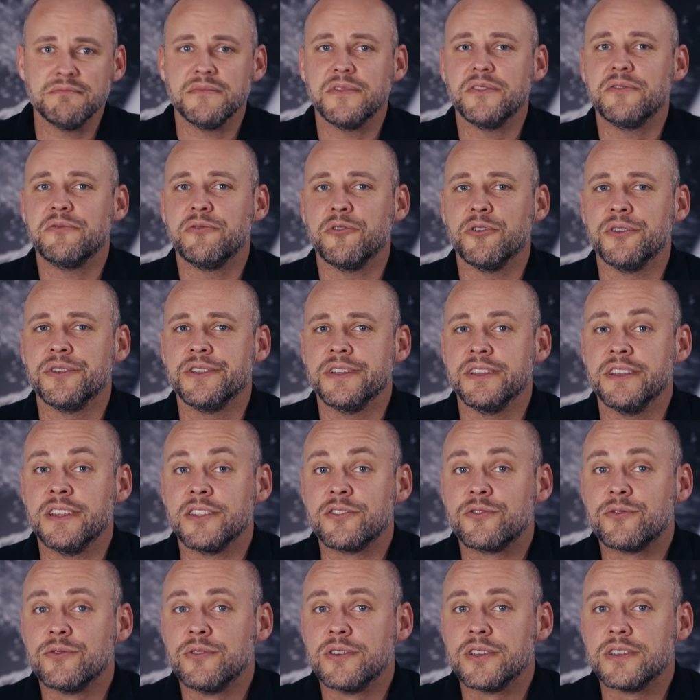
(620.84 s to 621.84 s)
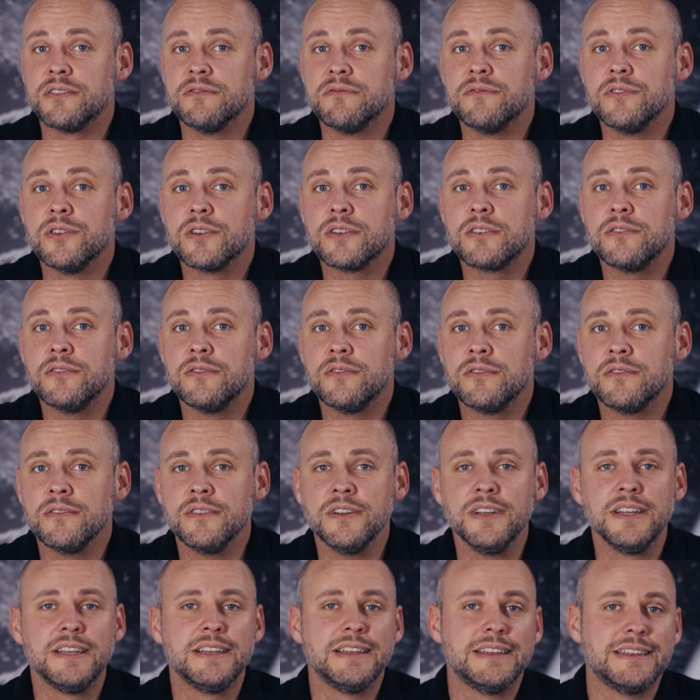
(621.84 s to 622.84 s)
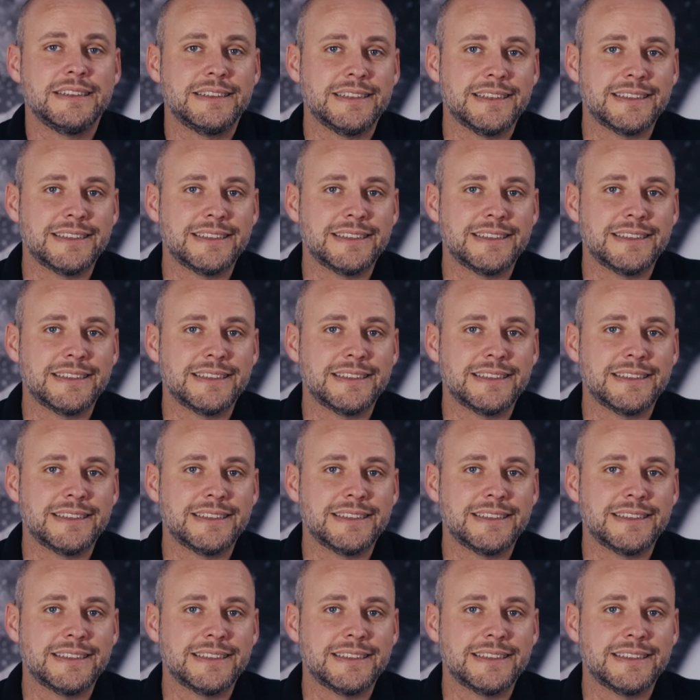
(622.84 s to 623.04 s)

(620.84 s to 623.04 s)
Get inspired by the natural effects,